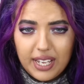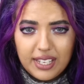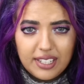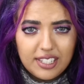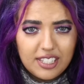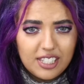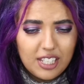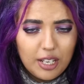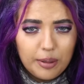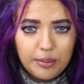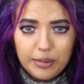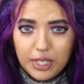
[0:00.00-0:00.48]
By
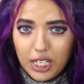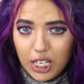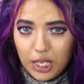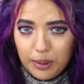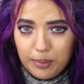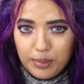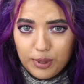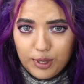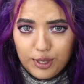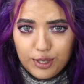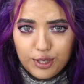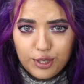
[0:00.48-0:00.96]
some
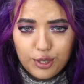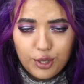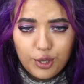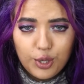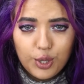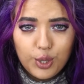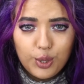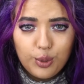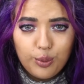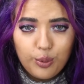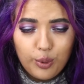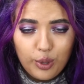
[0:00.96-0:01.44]
neighbours
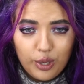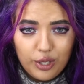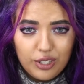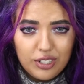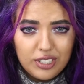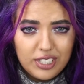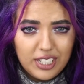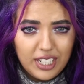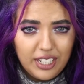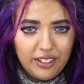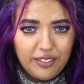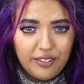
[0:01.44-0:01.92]
who
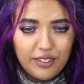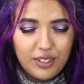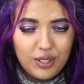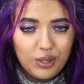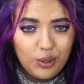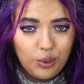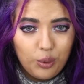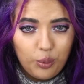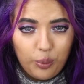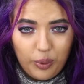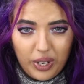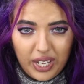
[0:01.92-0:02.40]
weren't even
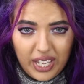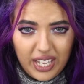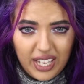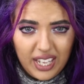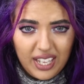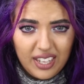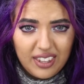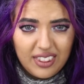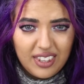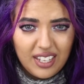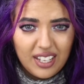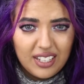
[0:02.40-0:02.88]

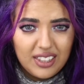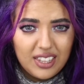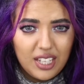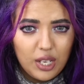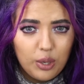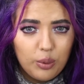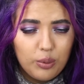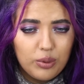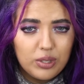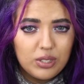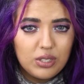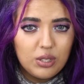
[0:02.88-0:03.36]
aware that
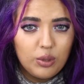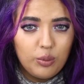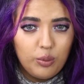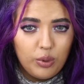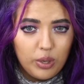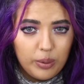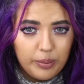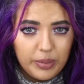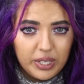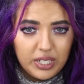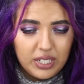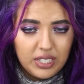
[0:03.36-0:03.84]
there was a
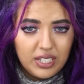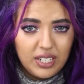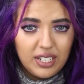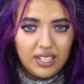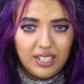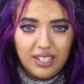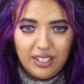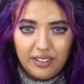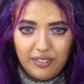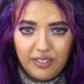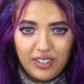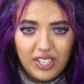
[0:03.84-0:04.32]
woman
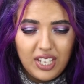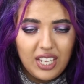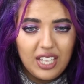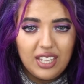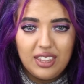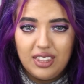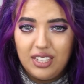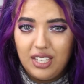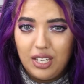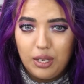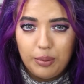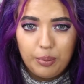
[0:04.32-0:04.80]
living
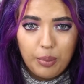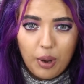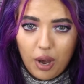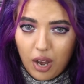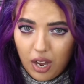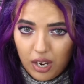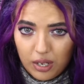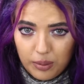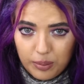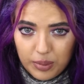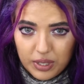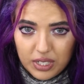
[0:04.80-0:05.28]
in the
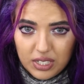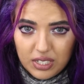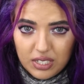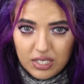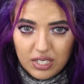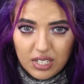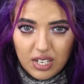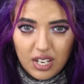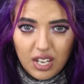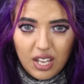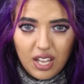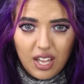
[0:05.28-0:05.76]

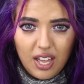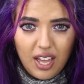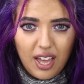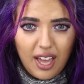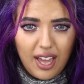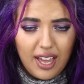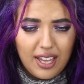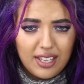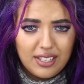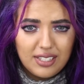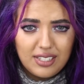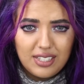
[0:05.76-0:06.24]
apartment,
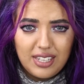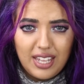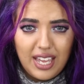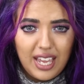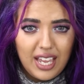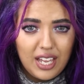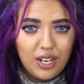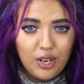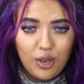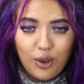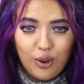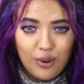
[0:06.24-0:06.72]
as they
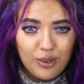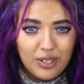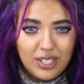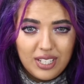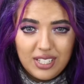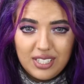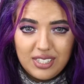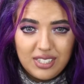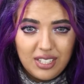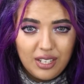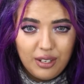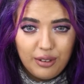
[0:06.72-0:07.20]
had
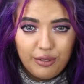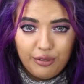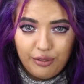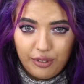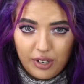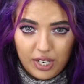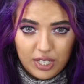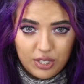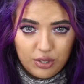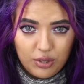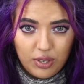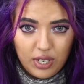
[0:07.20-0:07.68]
only seen
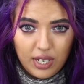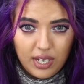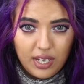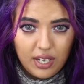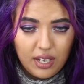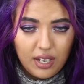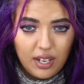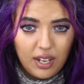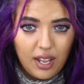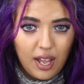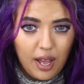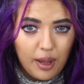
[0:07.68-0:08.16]

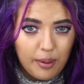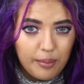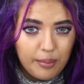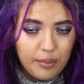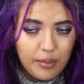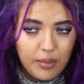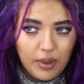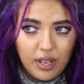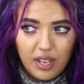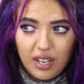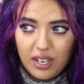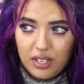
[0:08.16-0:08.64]
Frederick
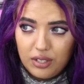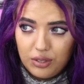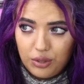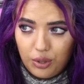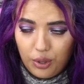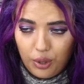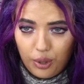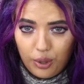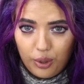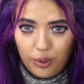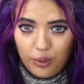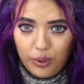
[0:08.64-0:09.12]
come and
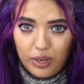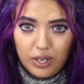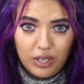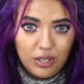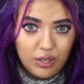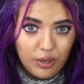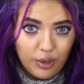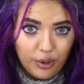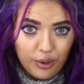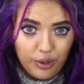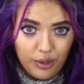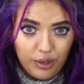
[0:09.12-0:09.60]
go
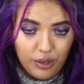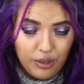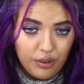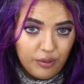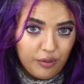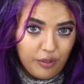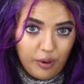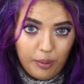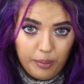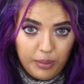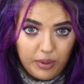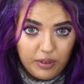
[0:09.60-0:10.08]
alone
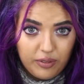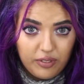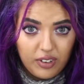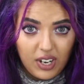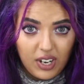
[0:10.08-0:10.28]
from the